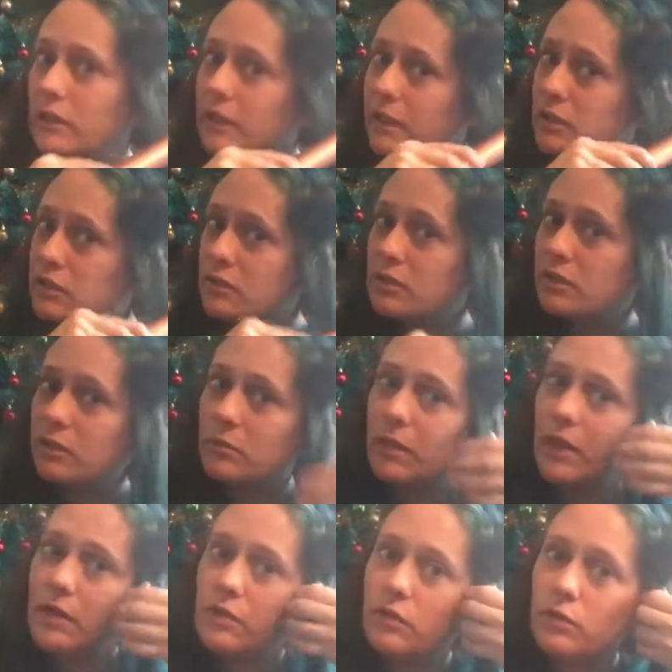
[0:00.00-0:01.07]
that's usually
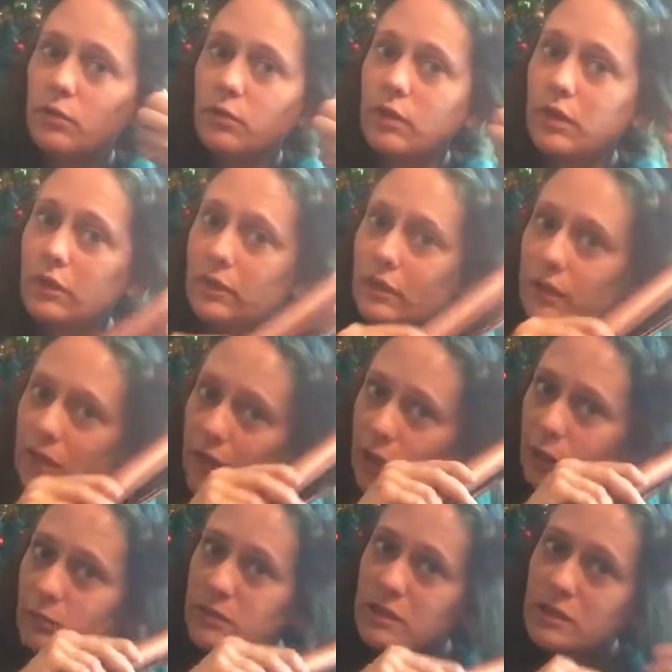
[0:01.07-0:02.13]
what I do, and it
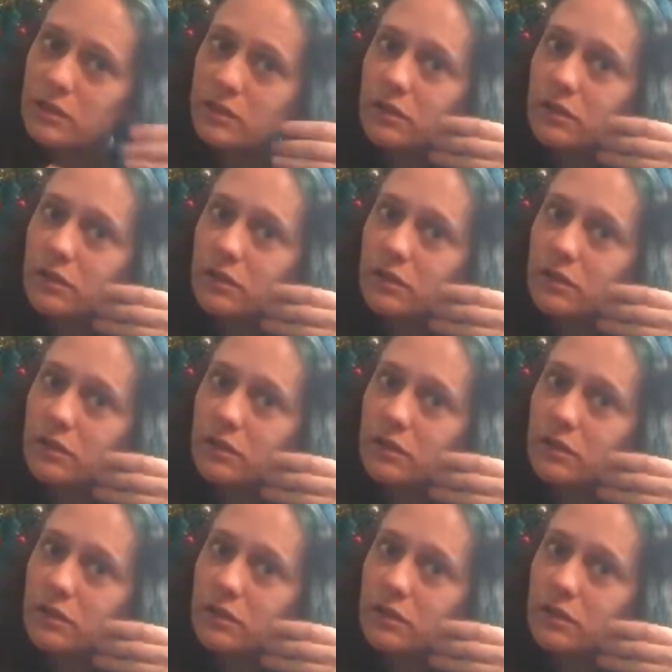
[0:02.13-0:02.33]
helps